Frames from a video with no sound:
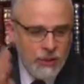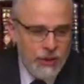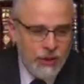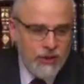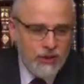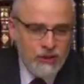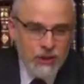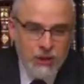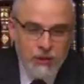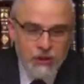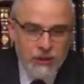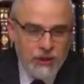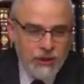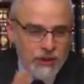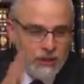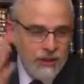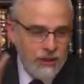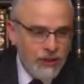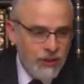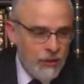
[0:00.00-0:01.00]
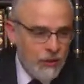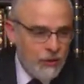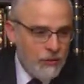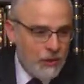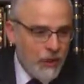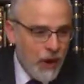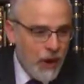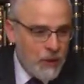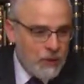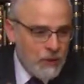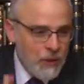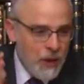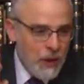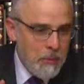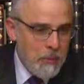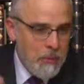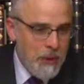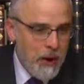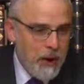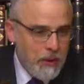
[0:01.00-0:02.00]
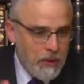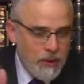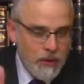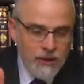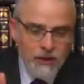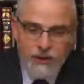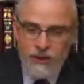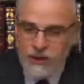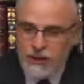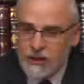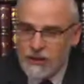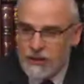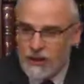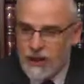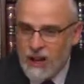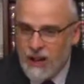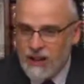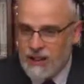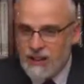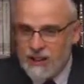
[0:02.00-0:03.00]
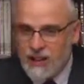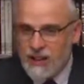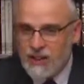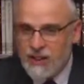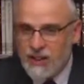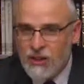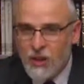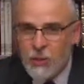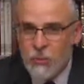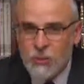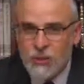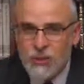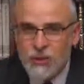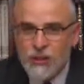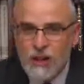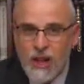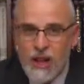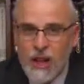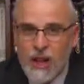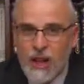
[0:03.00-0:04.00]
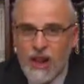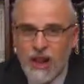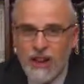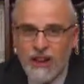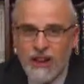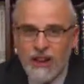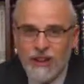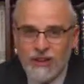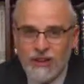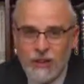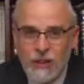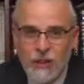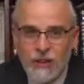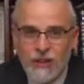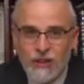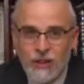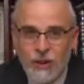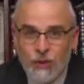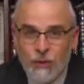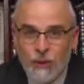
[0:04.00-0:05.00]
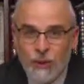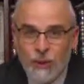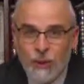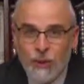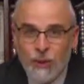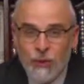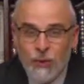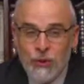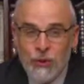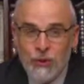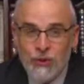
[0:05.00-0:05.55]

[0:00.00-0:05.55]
Sultan, of the Ottoman Empire in Constantinople, and so on and so forth.